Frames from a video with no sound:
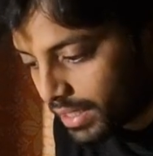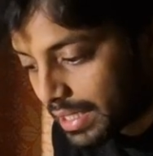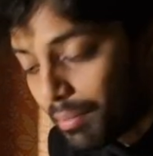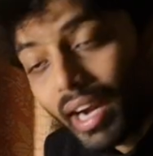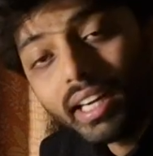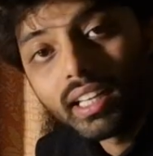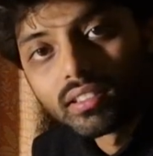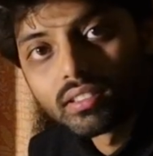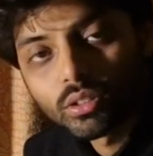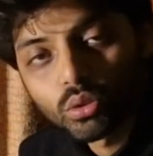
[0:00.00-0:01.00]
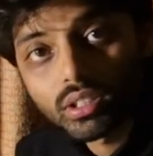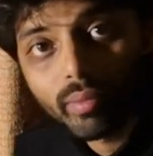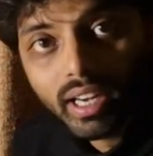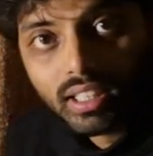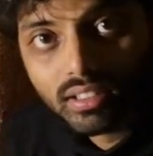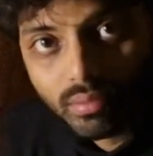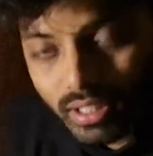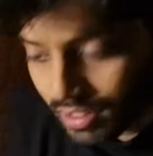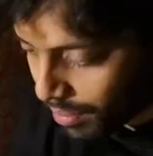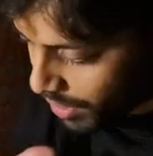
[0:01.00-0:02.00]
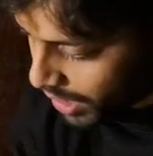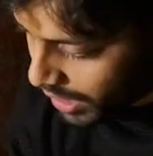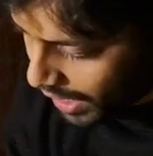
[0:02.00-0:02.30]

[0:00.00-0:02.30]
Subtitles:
semantics. So semantics means something